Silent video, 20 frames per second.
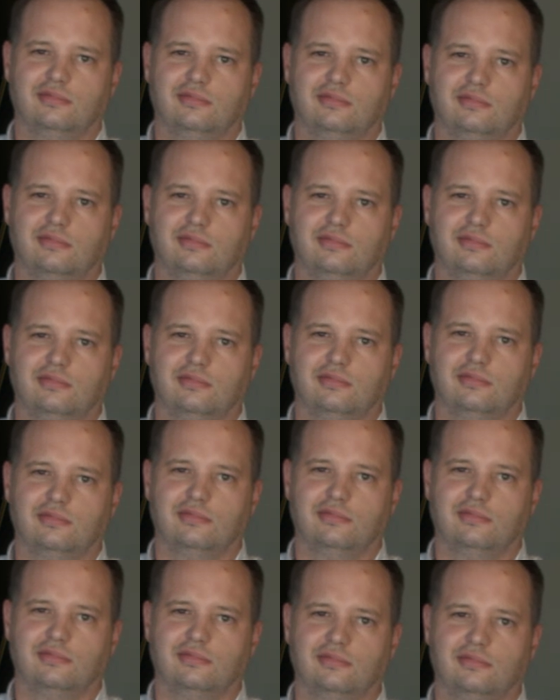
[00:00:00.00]

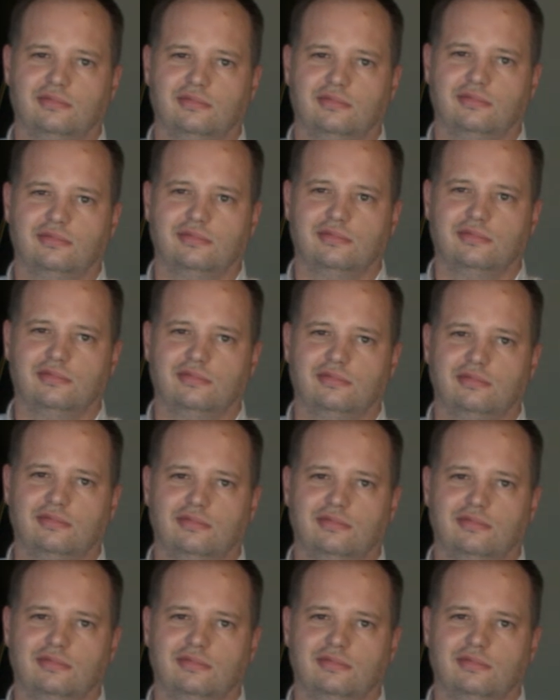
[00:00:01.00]

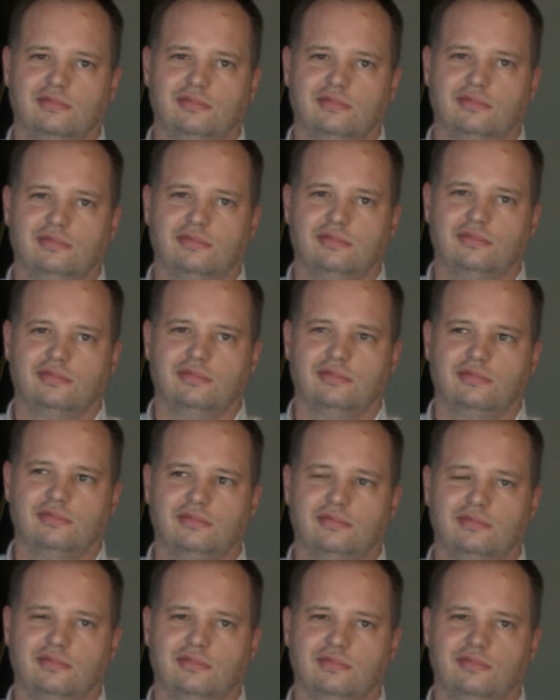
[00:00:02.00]

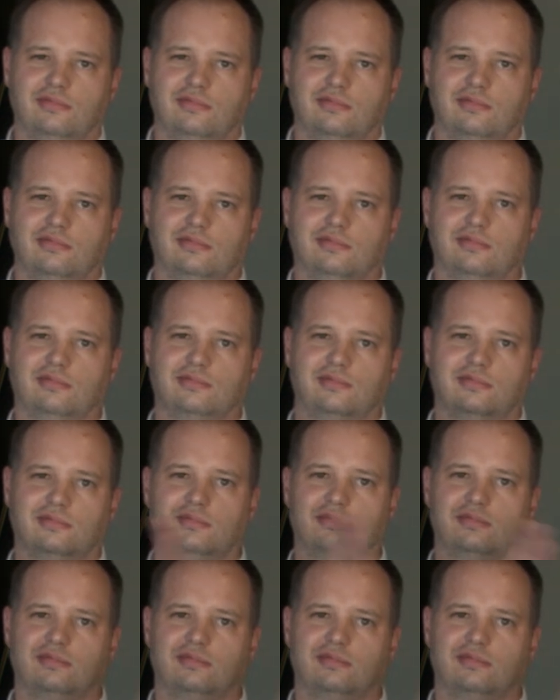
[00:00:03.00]
[no speech]